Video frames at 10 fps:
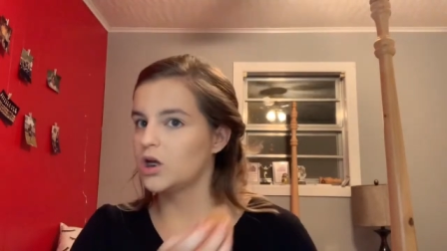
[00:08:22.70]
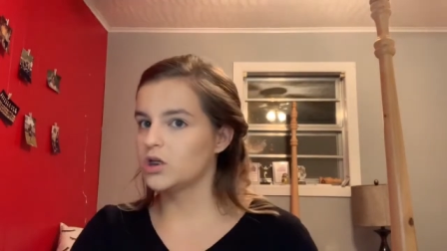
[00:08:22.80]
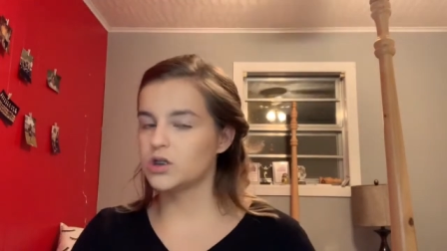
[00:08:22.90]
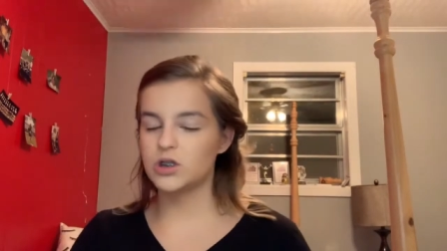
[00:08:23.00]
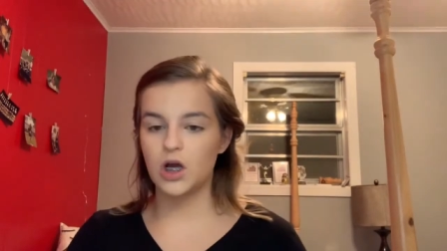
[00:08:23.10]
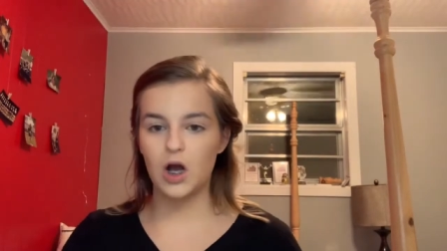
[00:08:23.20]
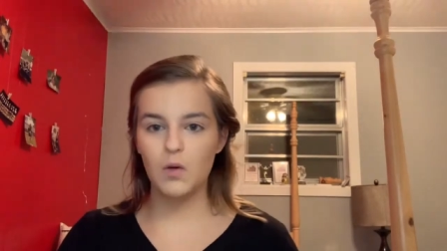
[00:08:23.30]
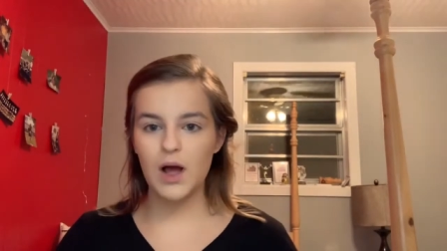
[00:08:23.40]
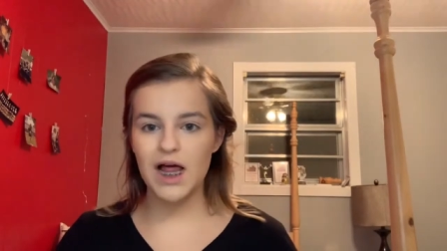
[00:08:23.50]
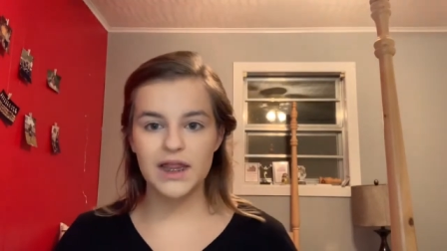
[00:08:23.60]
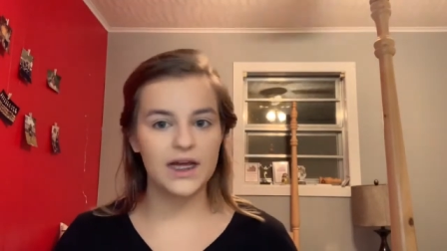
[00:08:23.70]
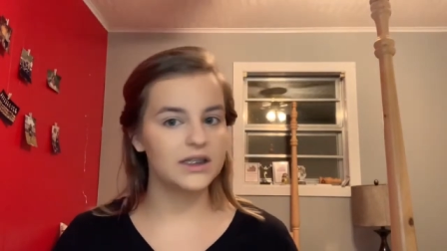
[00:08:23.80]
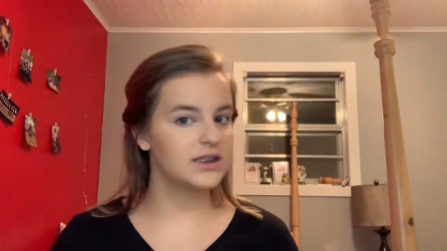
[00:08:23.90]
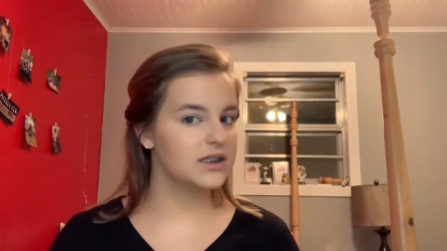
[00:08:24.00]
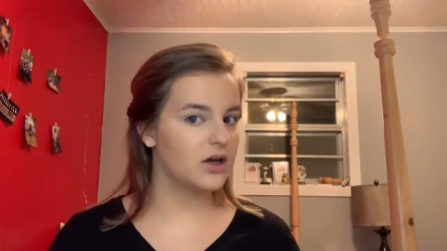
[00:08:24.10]
So
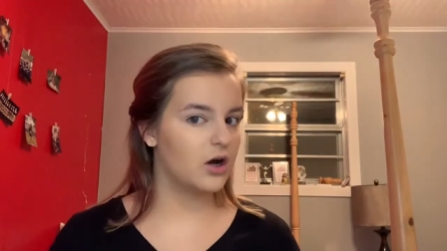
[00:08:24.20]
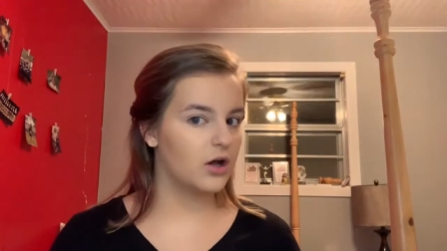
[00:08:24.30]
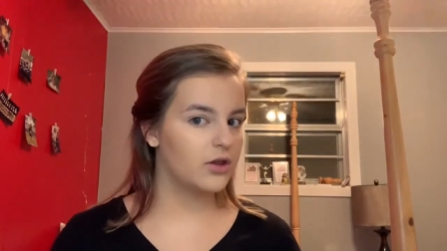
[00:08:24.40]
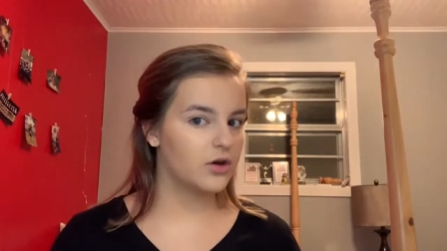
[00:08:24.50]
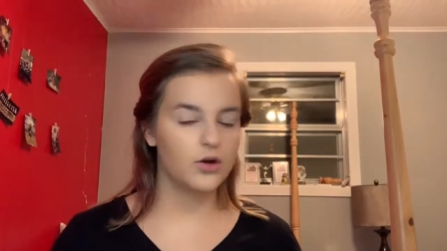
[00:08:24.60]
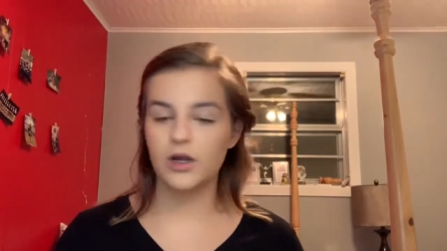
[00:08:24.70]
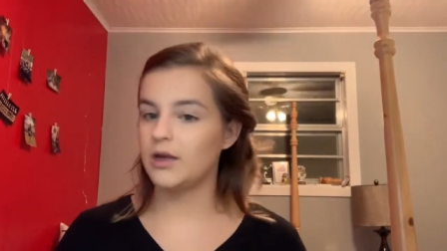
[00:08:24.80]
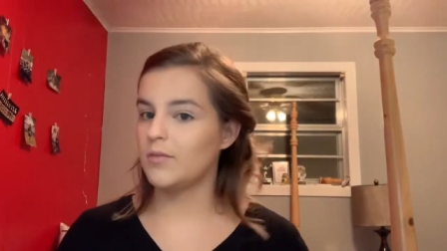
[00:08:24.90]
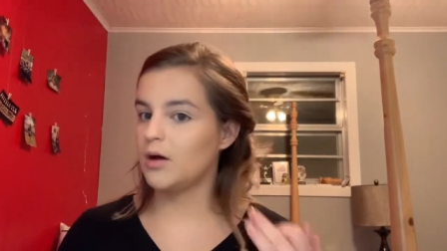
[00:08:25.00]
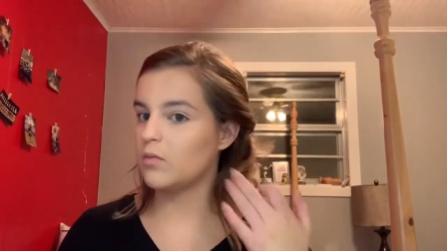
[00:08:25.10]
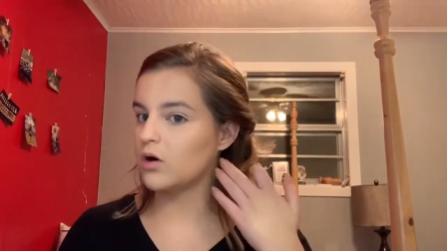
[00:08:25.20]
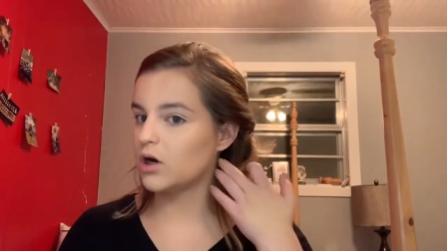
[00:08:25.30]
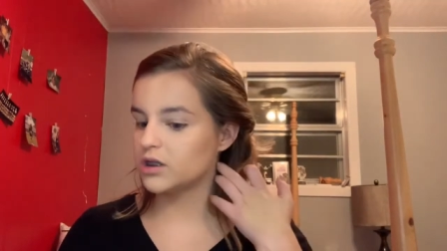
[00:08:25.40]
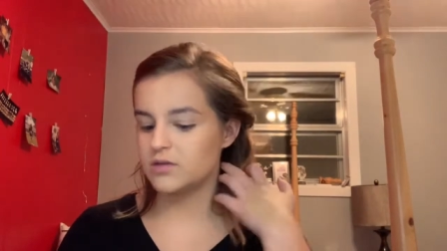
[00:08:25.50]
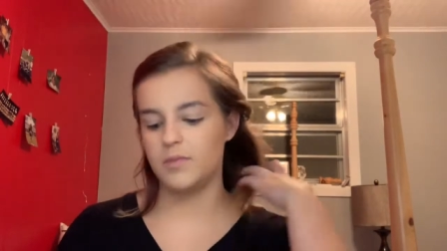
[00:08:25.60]
that's all the cream
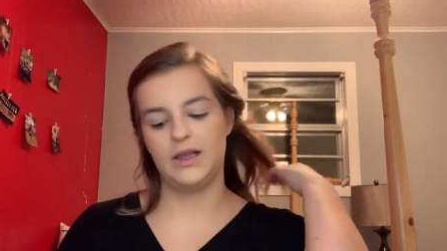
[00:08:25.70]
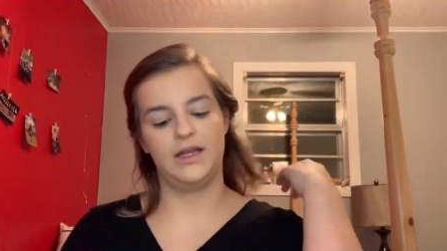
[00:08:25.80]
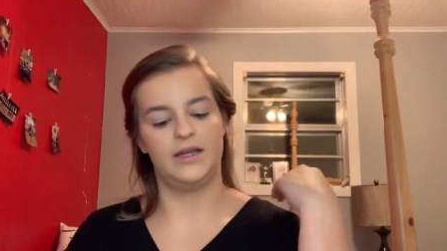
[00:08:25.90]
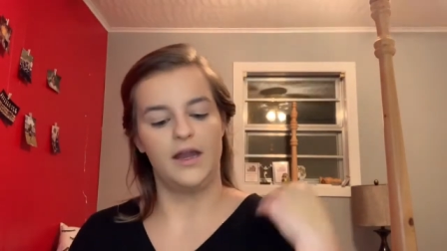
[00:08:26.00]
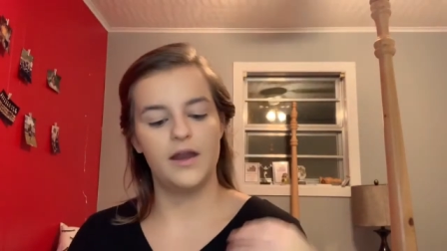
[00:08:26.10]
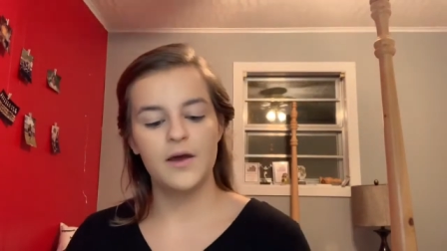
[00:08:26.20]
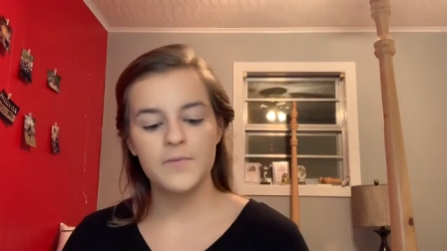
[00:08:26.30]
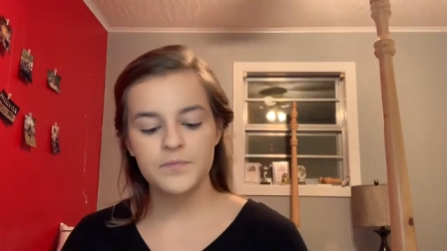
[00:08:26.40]
bronze blended